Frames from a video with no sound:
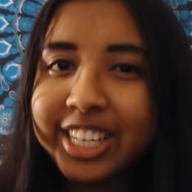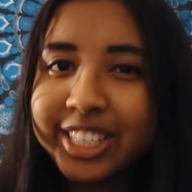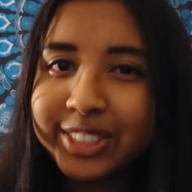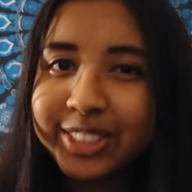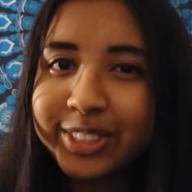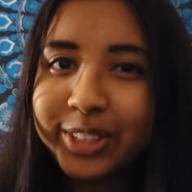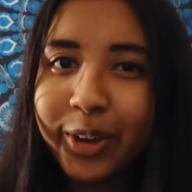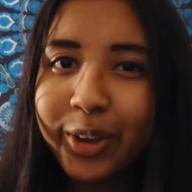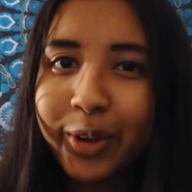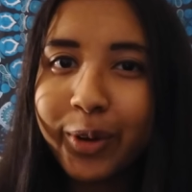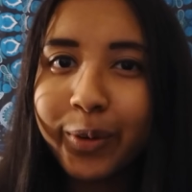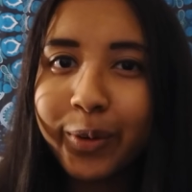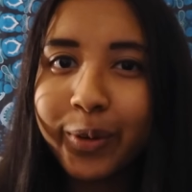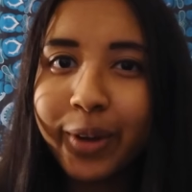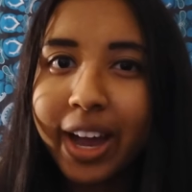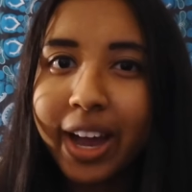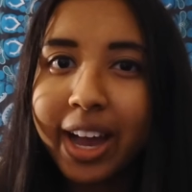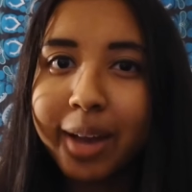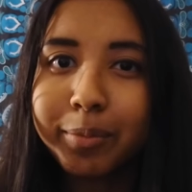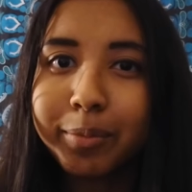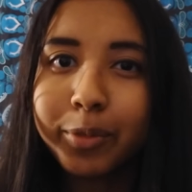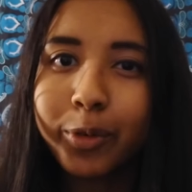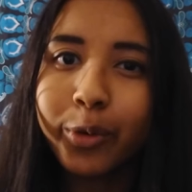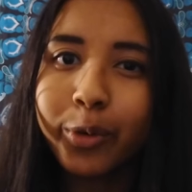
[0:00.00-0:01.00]
So
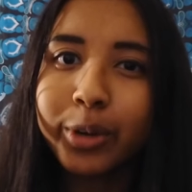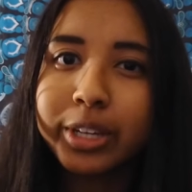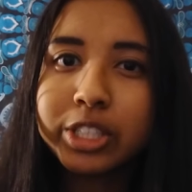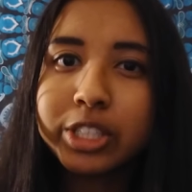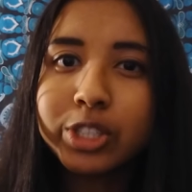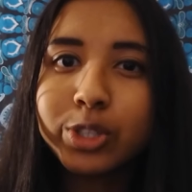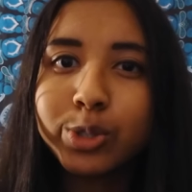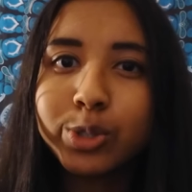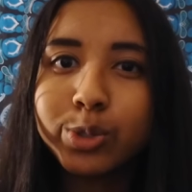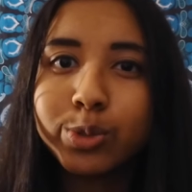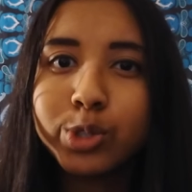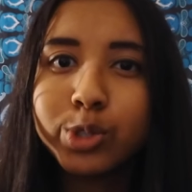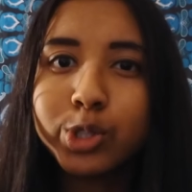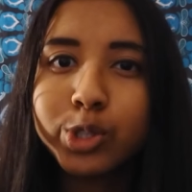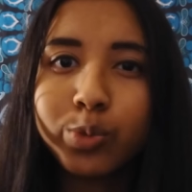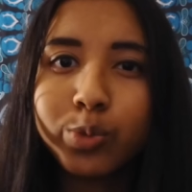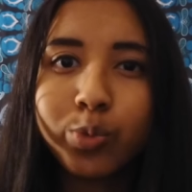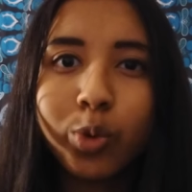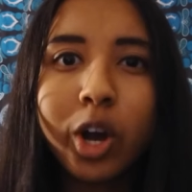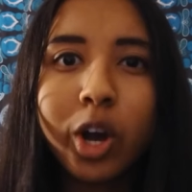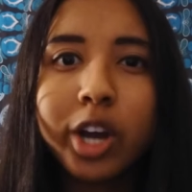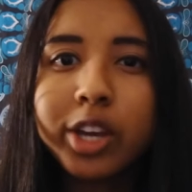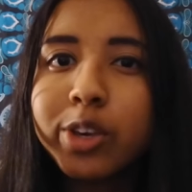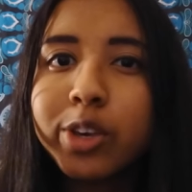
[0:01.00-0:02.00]
I'm going to
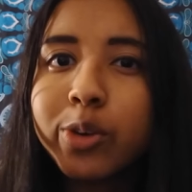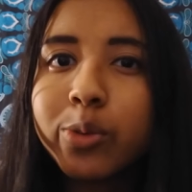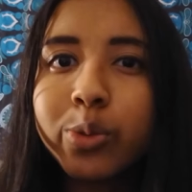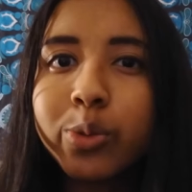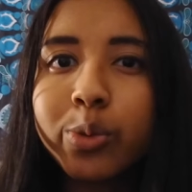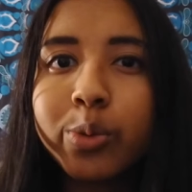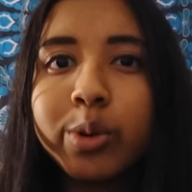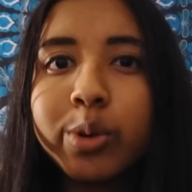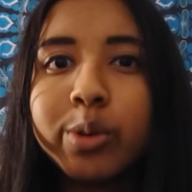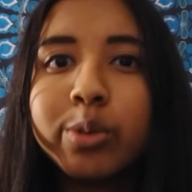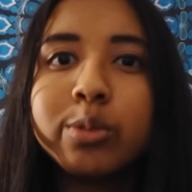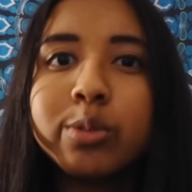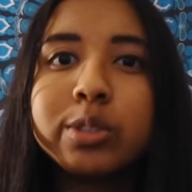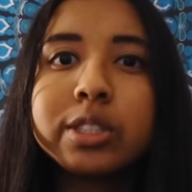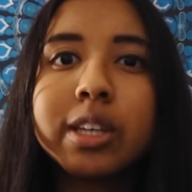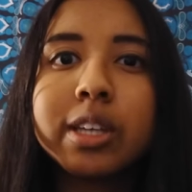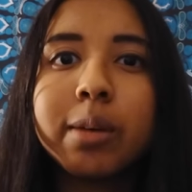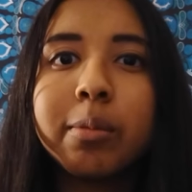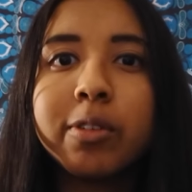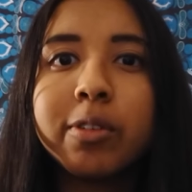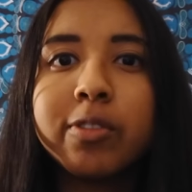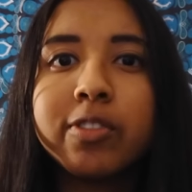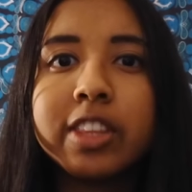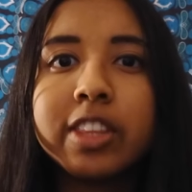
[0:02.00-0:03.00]
walk you through
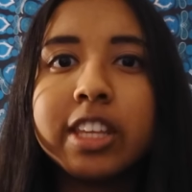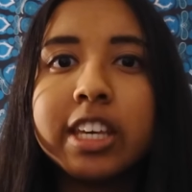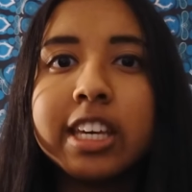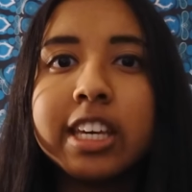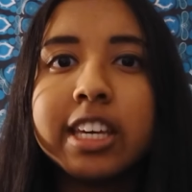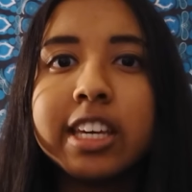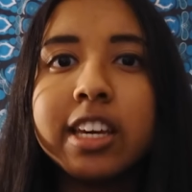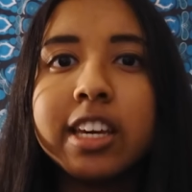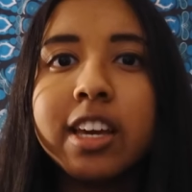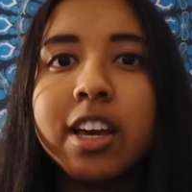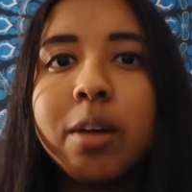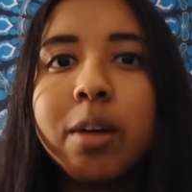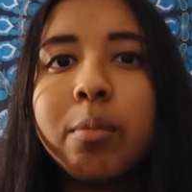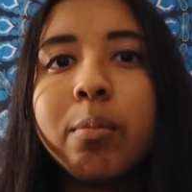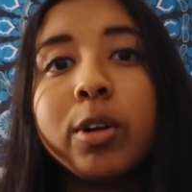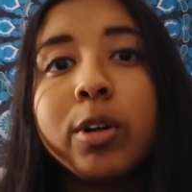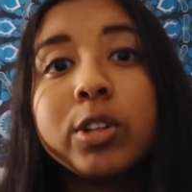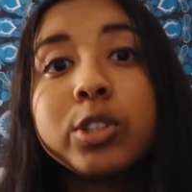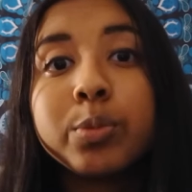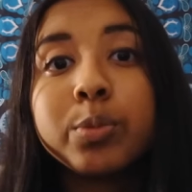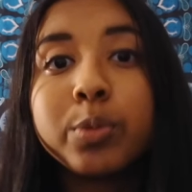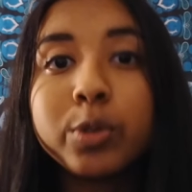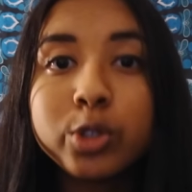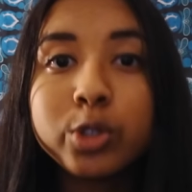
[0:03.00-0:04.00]
some of the
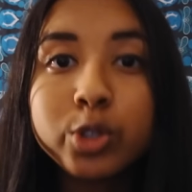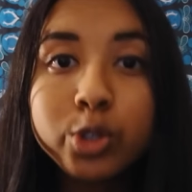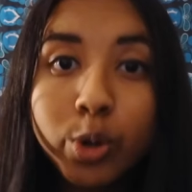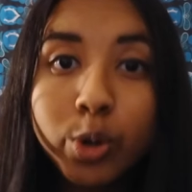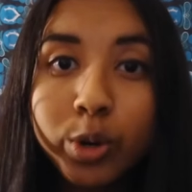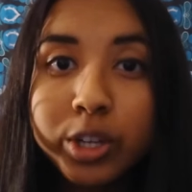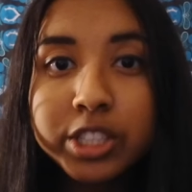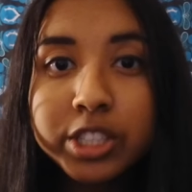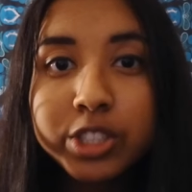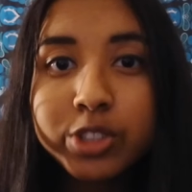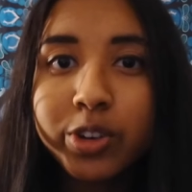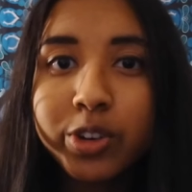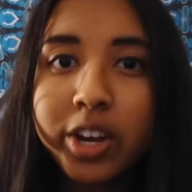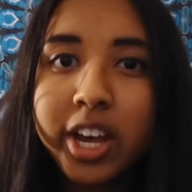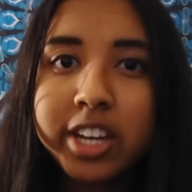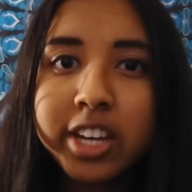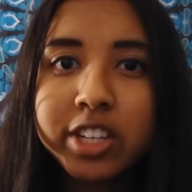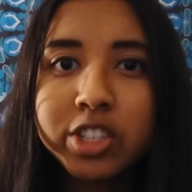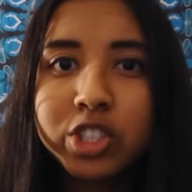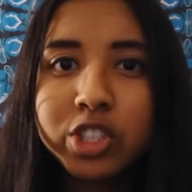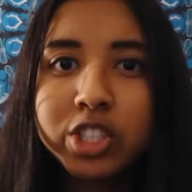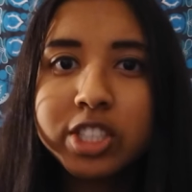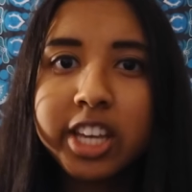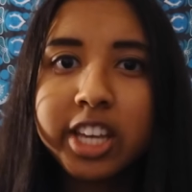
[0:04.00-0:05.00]
multiple choice
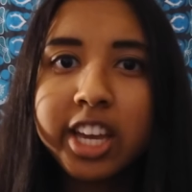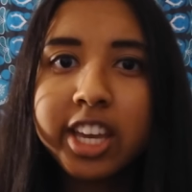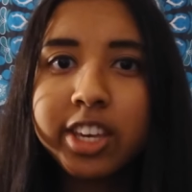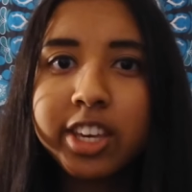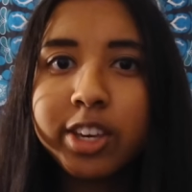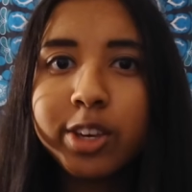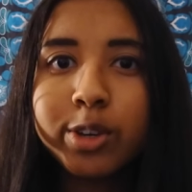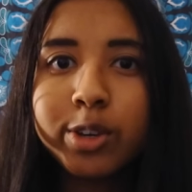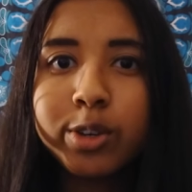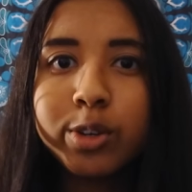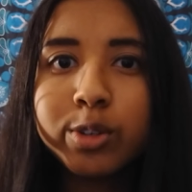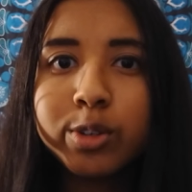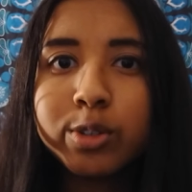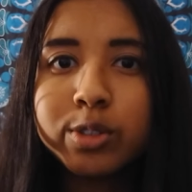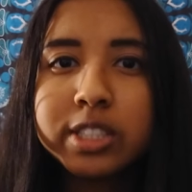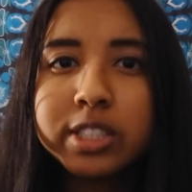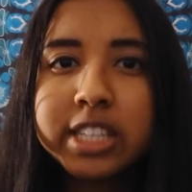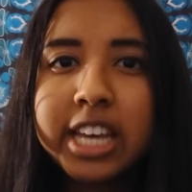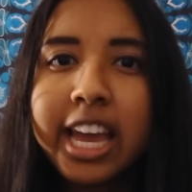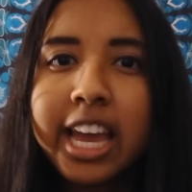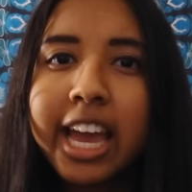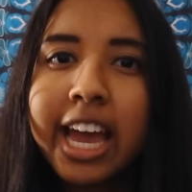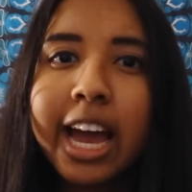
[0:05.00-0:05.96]
strategies I used,